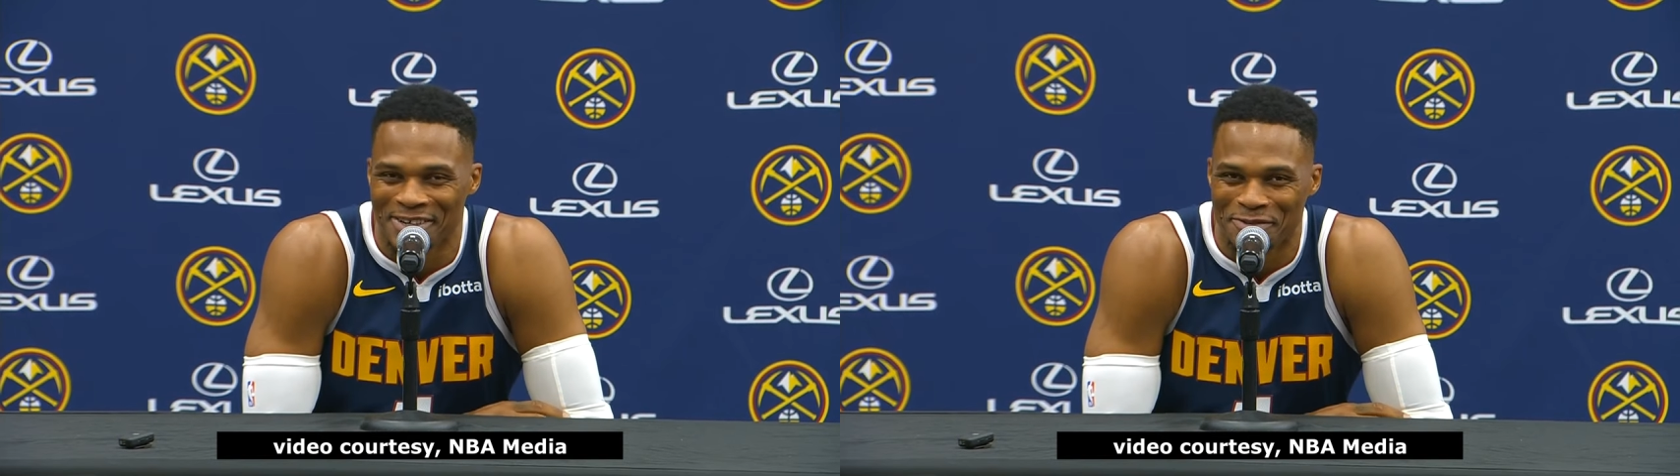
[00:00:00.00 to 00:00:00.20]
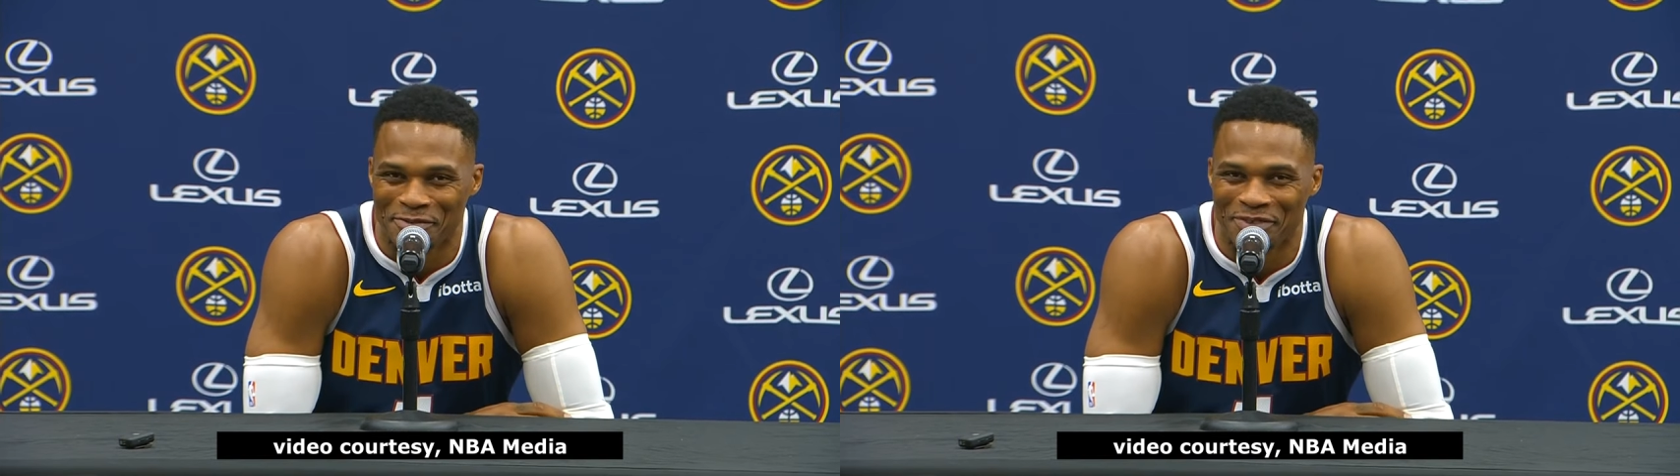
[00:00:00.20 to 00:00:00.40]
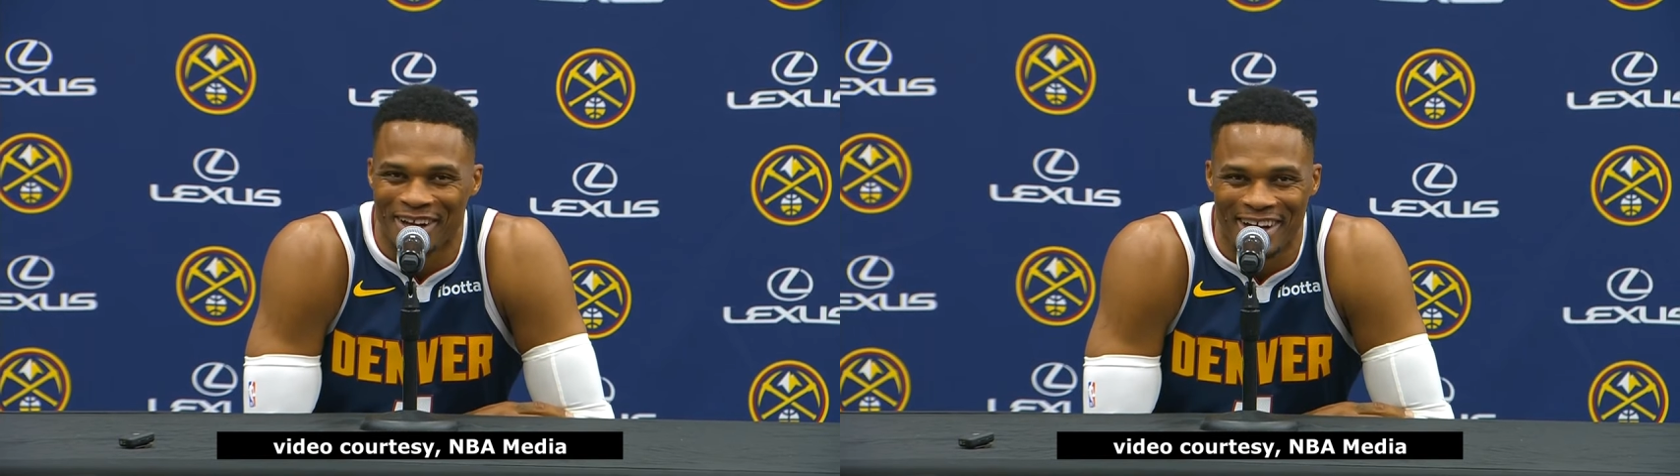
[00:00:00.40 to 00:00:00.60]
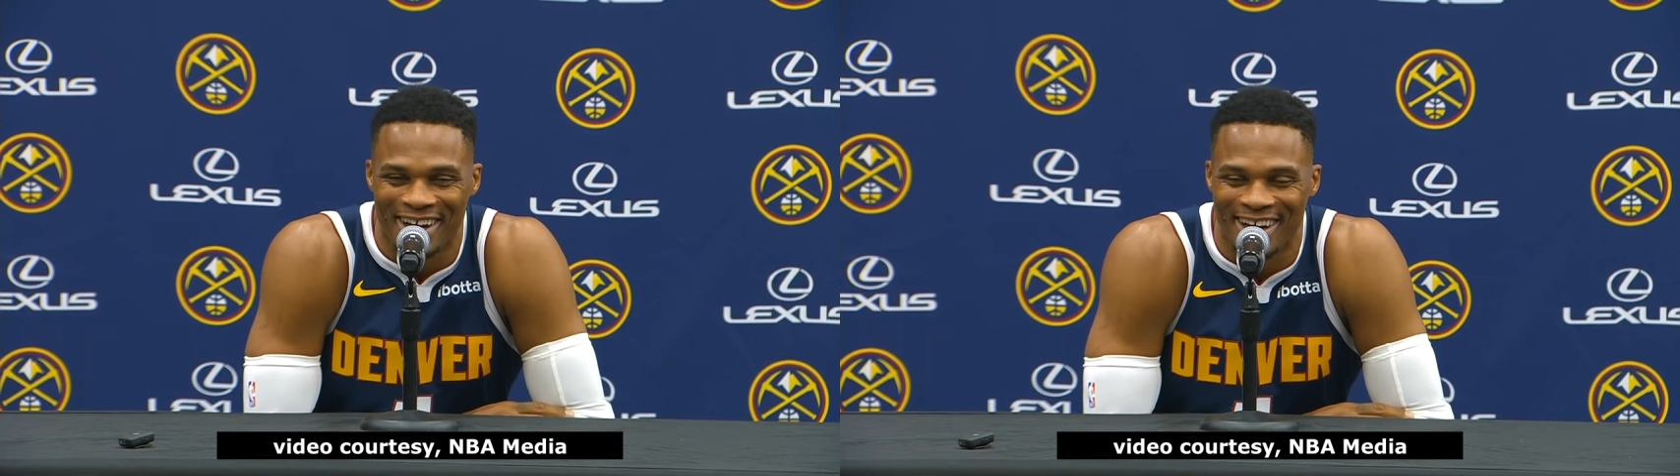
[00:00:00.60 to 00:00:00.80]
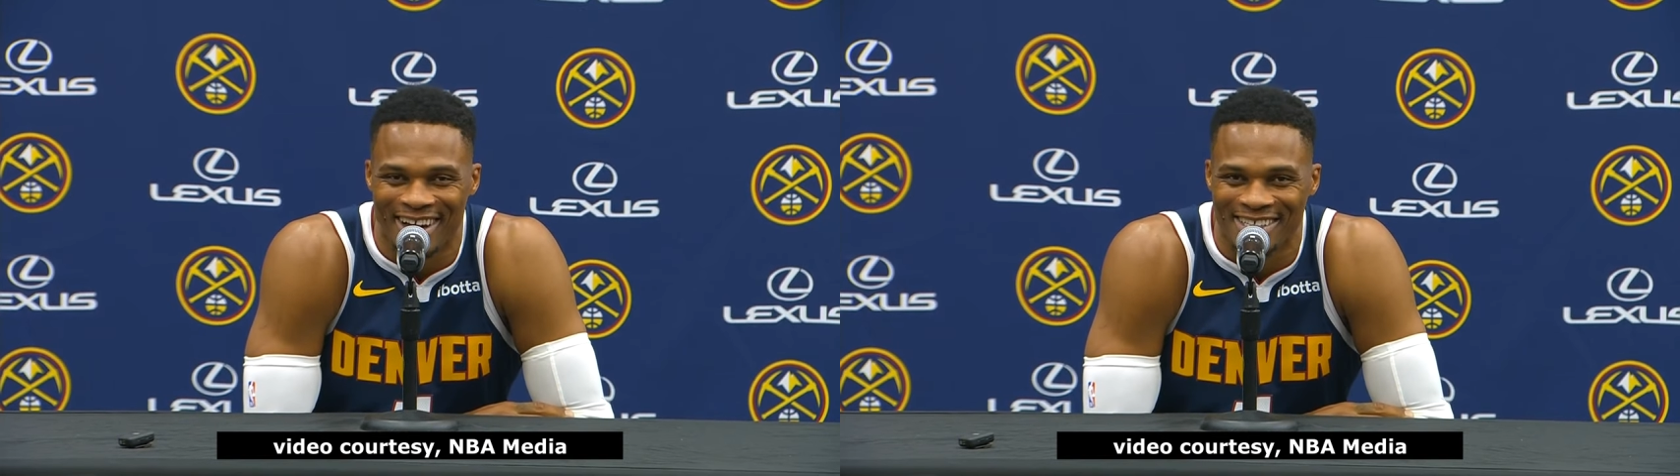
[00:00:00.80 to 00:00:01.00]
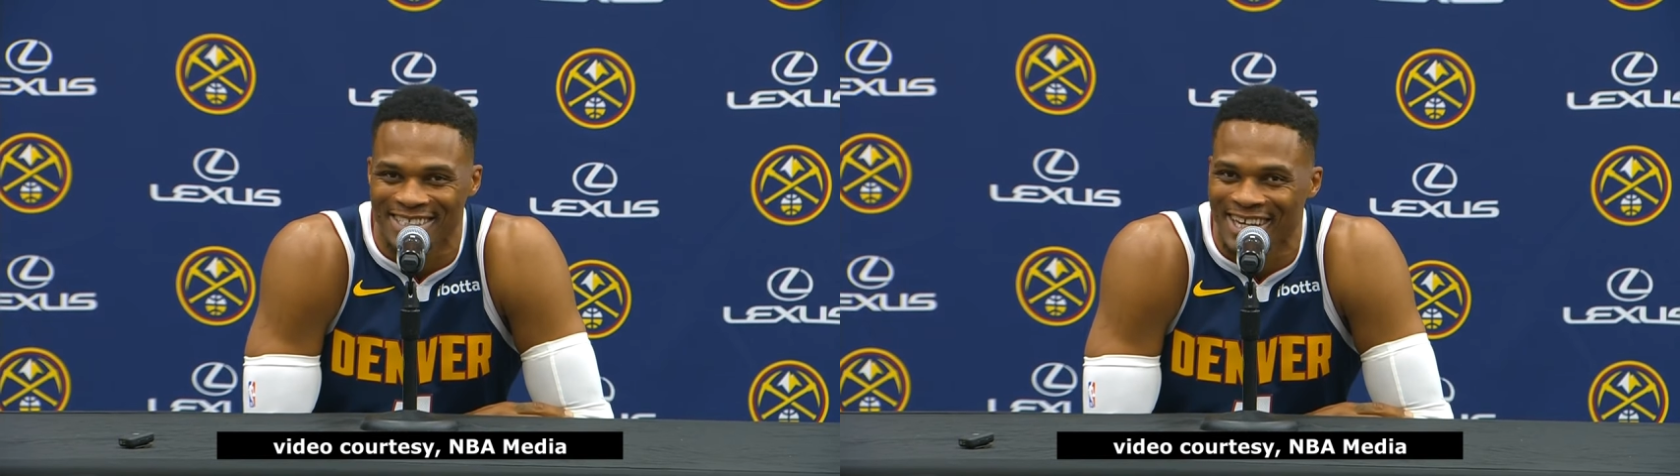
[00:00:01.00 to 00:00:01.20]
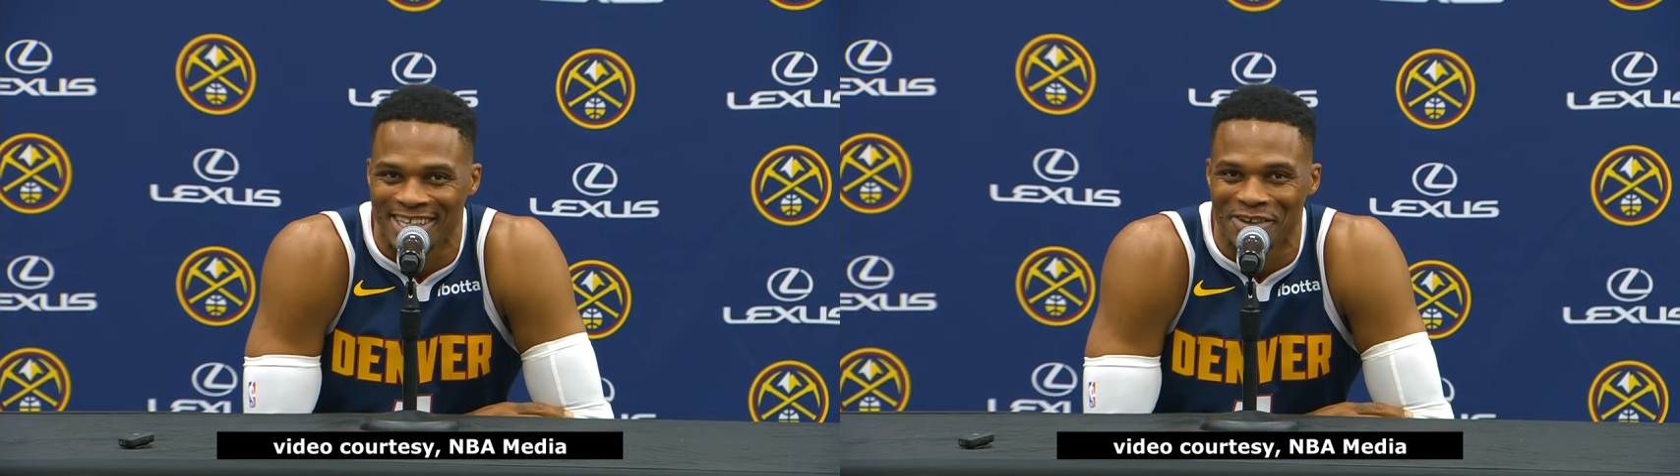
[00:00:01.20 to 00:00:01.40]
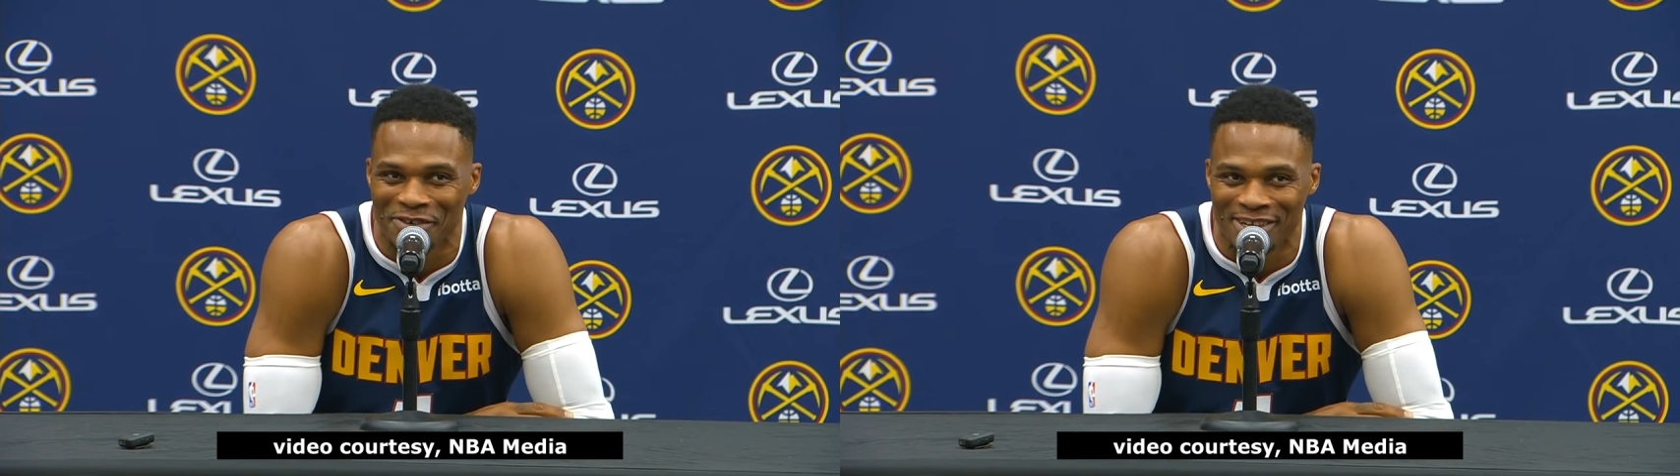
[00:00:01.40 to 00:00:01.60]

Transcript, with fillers: Um, I just like to have